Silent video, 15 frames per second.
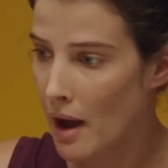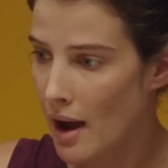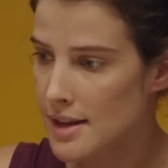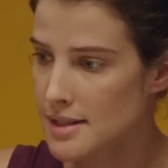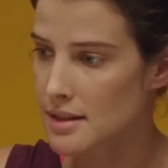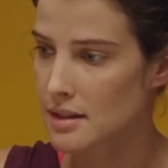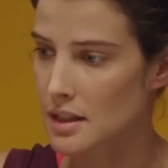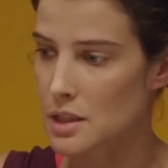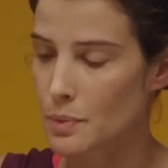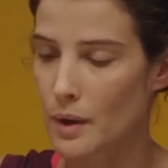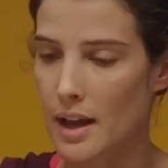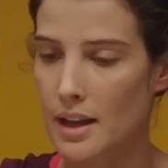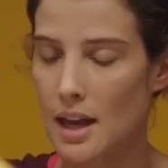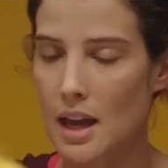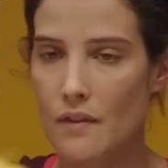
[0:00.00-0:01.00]
and
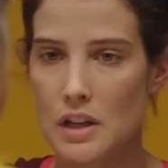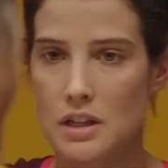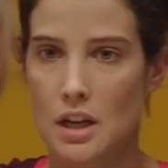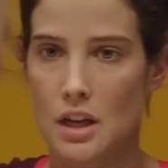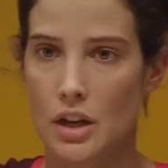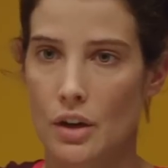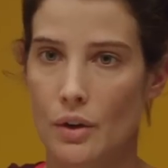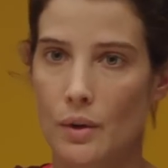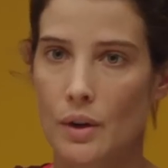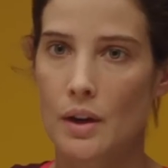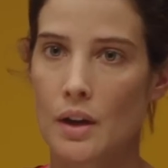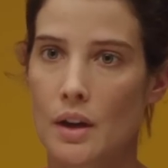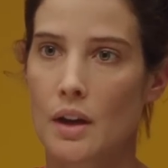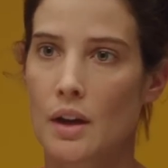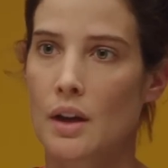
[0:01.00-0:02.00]
uh,
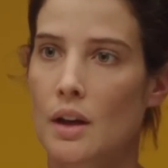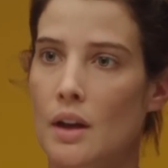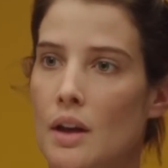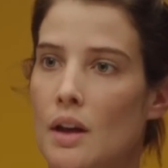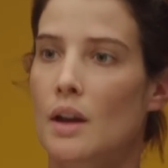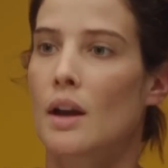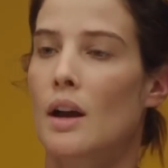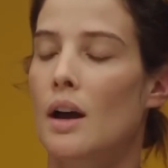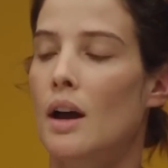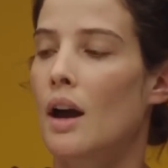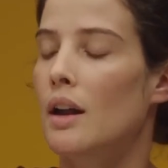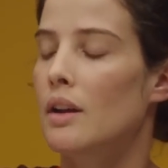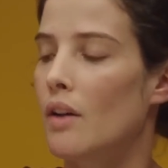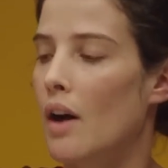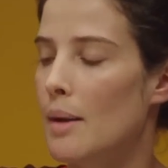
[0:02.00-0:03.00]
I knew straight
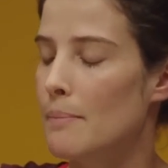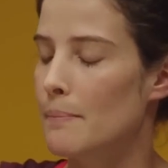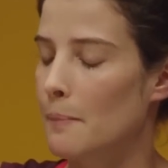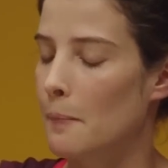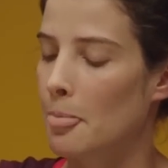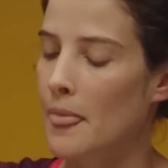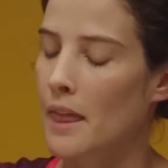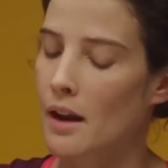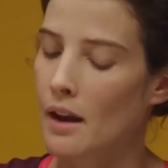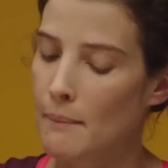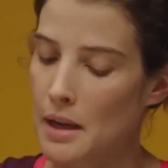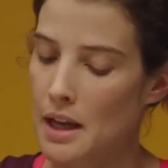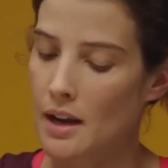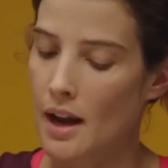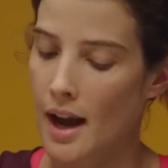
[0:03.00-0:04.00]
away we were
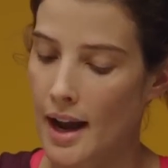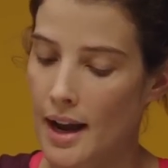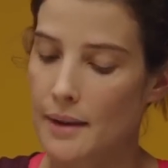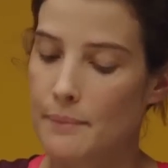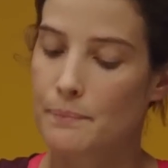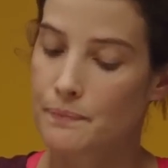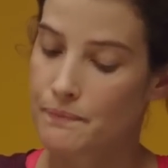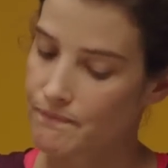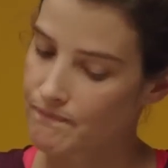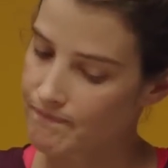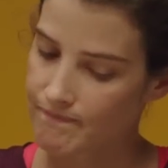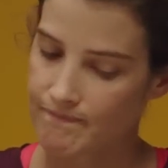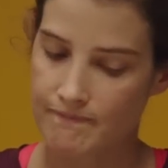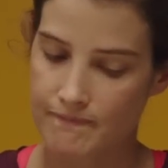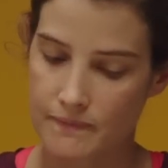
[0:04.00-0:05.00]
going to be good, you know.
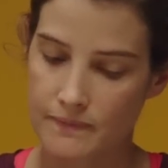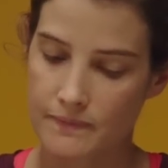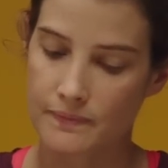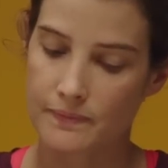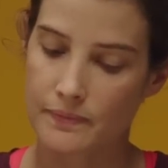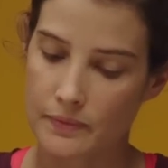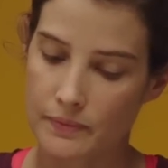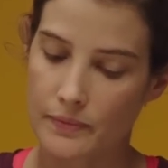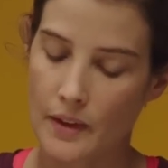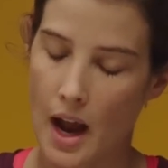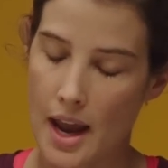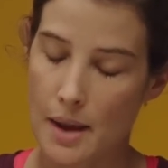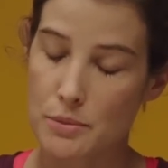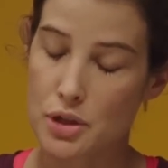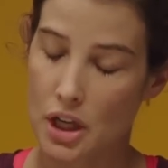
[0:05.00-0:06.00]
So, and she's a really
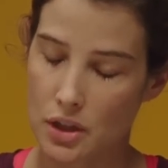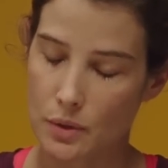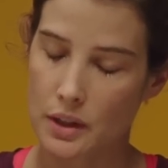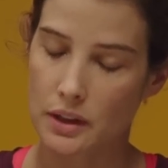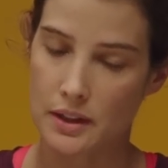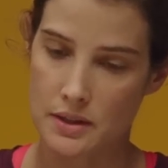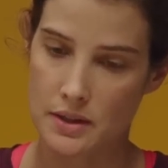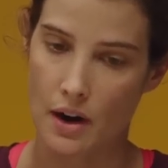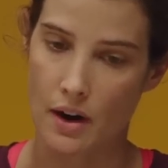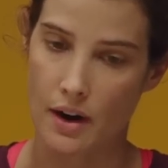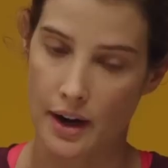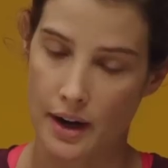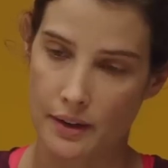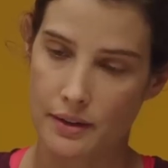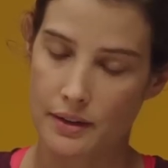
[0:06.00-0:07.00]
funny, funny girl. So,
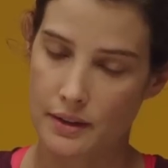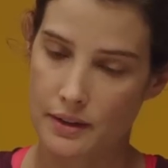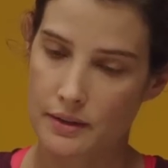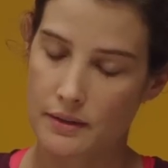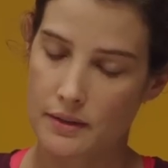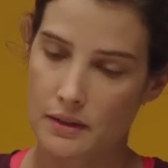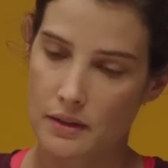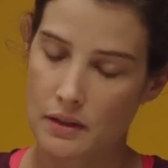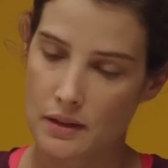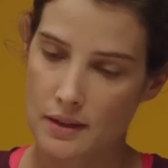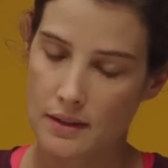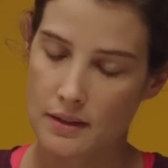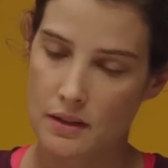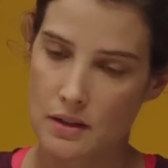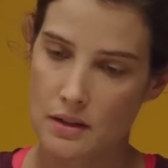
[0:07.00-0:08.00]
so that made it really
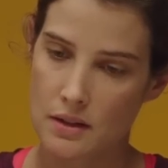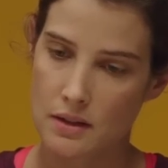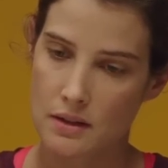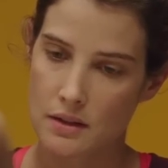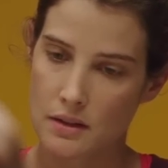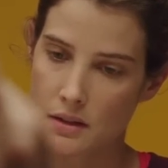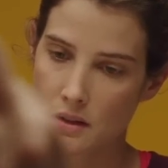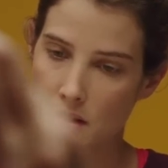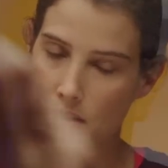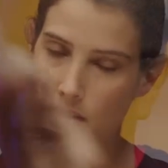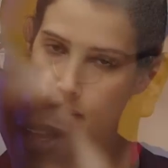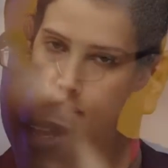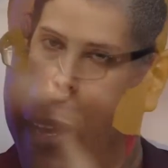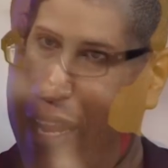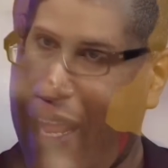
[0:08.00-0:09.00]
enjoyable and,
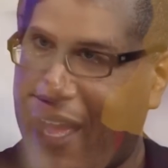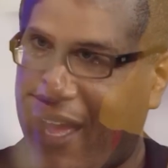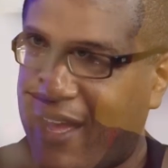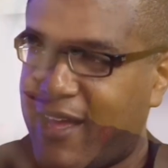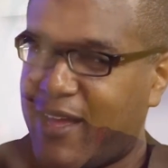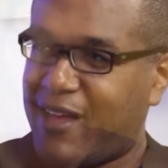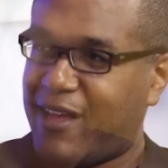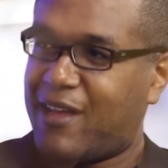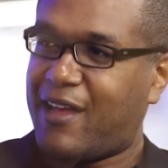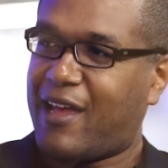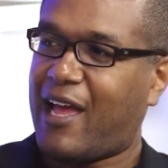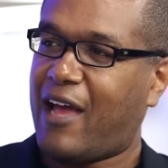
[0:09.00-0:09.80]
you know, we had a good time.